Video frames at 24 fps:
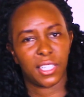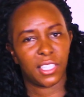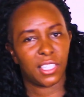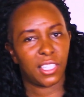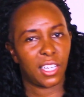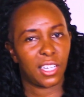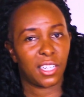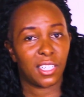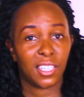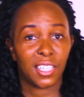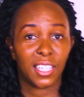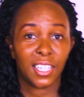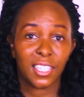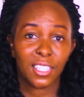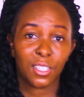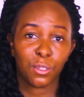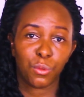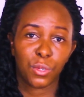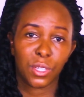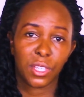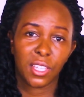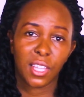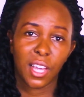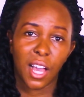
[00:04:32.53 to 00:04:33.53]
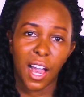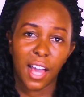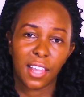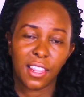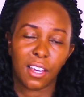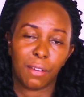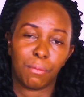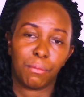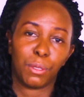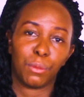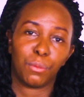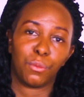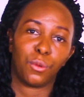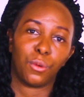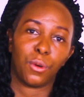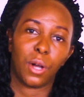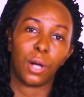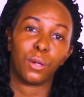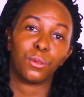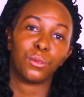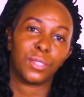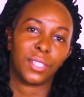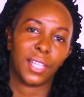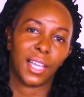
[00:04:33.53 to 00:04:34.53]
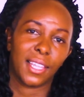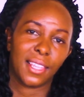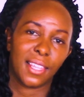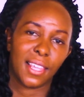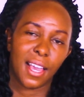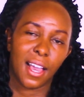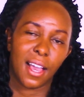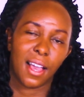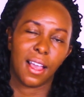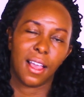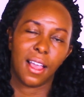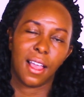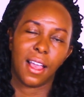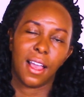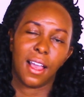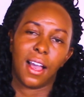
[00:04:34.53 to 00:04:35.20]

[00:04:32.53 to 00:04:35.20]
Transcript: sharing it with other people outside there.